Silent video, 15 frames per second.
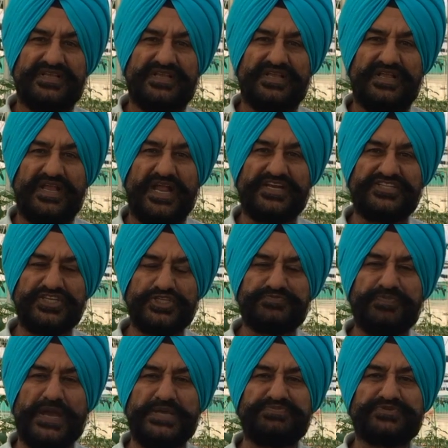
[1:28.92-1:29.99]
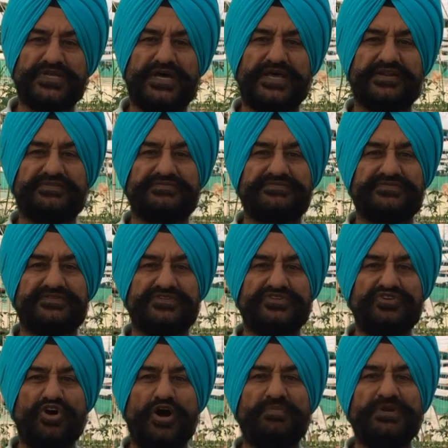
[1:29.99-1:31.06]
and these pipes are
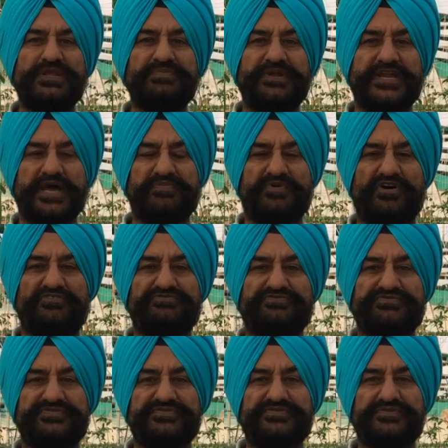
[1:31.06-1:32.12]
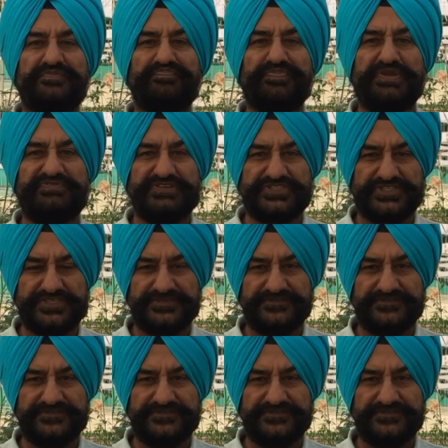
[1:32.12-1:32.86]
normally made up of PVC.